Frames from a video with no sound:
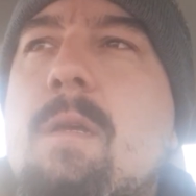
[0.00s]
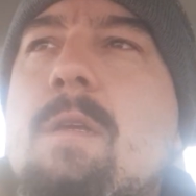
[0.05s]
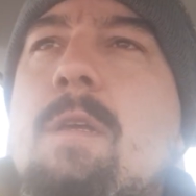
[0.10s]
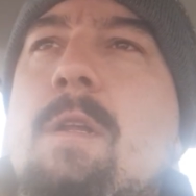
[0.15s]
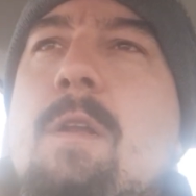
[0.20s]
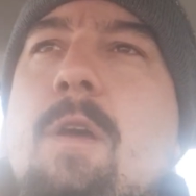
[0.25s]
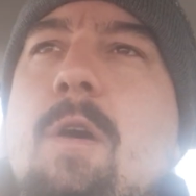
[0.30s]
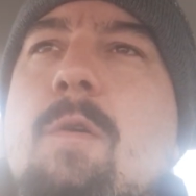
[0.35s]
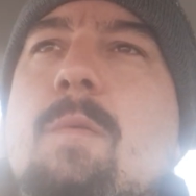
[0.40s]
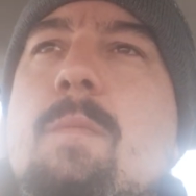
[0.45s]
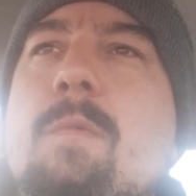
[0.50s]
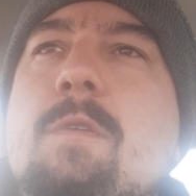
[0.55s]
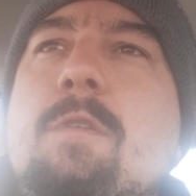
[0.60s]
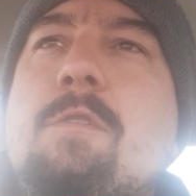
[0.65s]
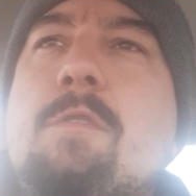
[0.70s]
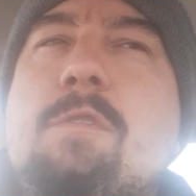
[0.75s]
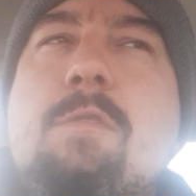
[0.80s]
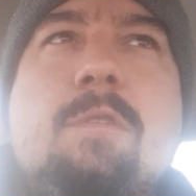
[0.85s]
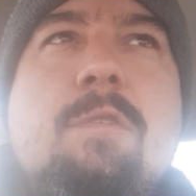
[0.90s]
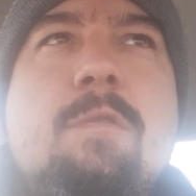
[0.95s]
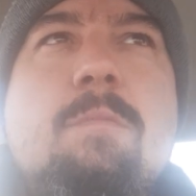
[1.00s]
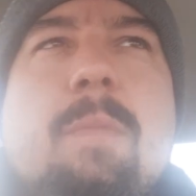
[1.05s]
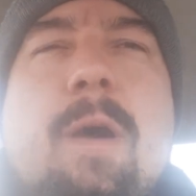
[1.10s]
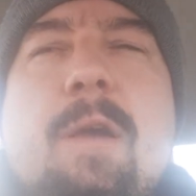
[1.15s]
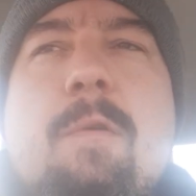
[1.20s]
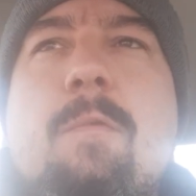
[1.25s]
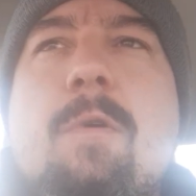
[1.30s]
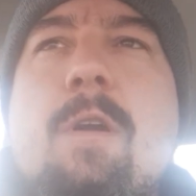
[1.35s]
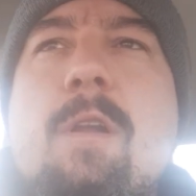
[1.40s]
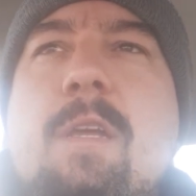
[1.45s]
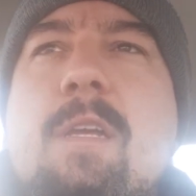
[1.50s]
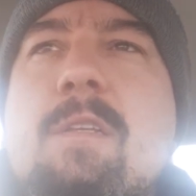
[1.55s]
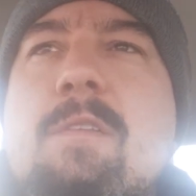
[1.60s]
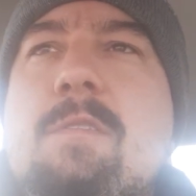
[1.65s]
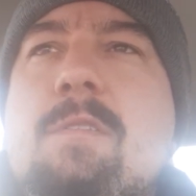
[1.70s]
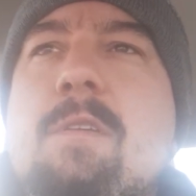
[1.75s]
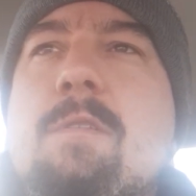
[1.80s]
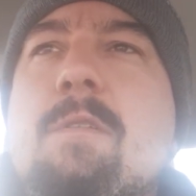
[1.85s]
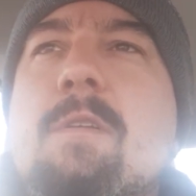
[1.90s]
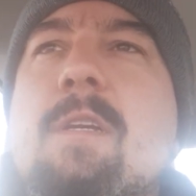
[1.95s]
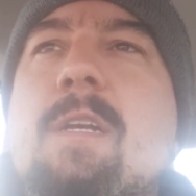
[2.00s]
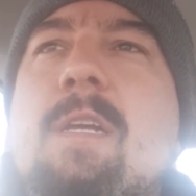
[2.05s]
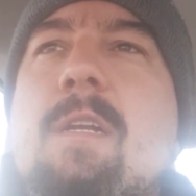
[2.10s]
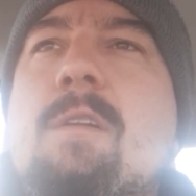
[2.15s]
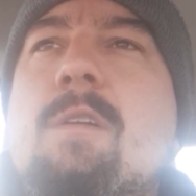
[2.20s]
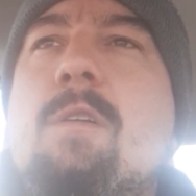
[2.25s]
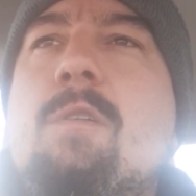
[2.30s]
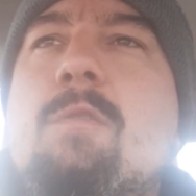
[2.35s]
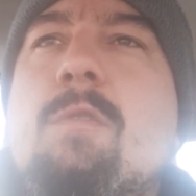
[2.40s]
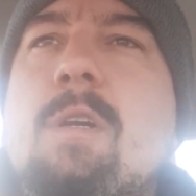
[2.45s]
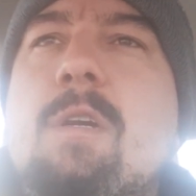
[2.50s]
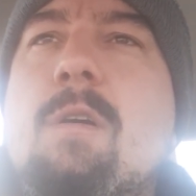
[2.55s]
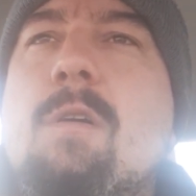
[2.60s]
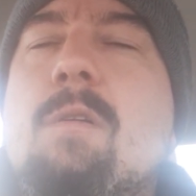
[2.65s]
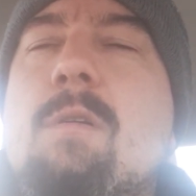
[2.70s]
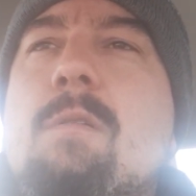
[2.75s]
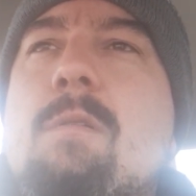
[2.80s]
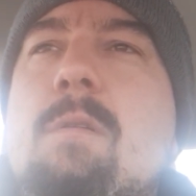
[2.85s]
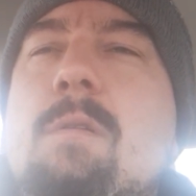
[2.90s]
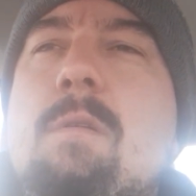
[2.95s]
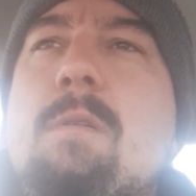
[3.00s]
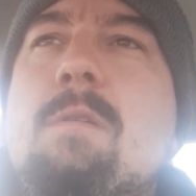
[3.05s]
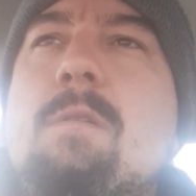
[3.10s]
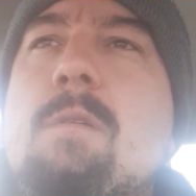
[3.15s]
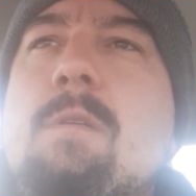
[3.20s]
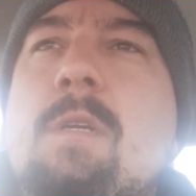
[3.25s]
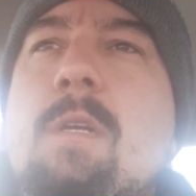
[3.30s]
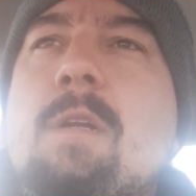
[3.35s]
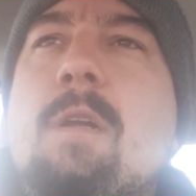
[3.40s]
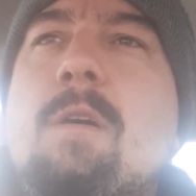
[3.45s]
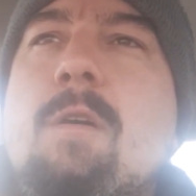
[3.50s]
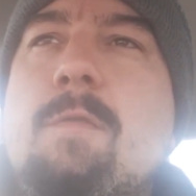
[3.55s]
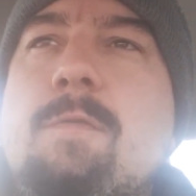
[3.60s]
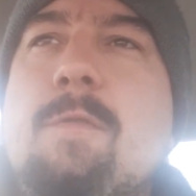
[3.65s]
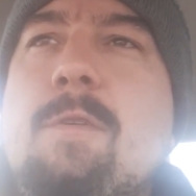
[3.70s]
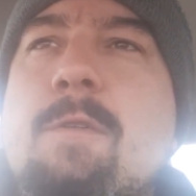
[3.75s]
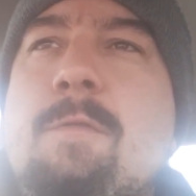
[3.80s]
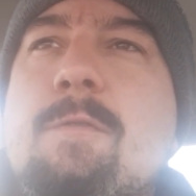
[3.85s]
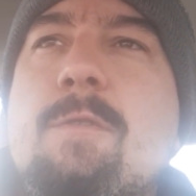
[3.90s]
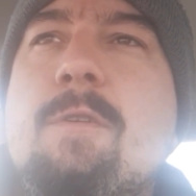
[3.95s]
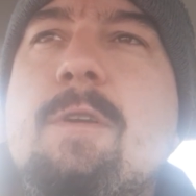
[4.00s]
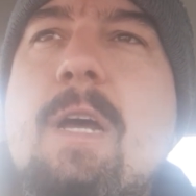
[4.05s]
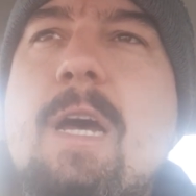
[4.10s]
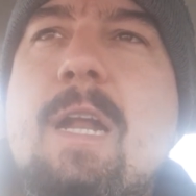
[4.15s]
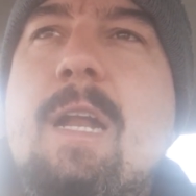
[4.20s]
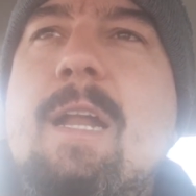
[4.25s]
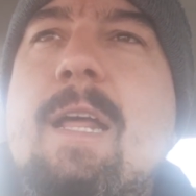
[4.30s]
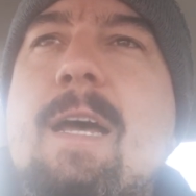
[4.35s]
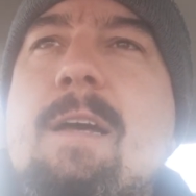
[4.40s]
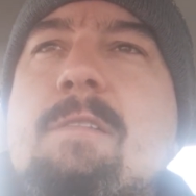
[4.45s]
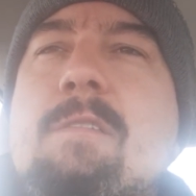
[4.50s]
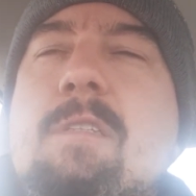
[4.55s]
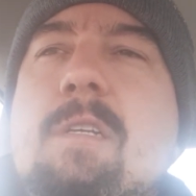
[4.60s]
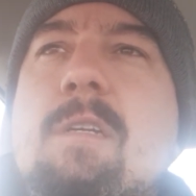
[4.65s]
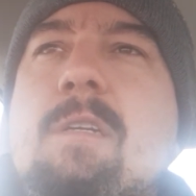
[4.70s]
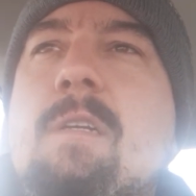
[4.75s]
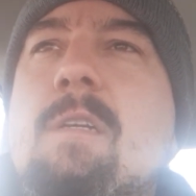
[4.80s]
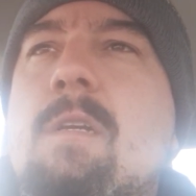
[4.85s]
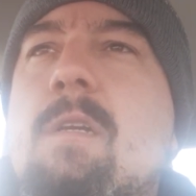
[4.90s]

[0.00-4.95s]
you know, you might want to consider getting a grill. You know, if you're not allowed to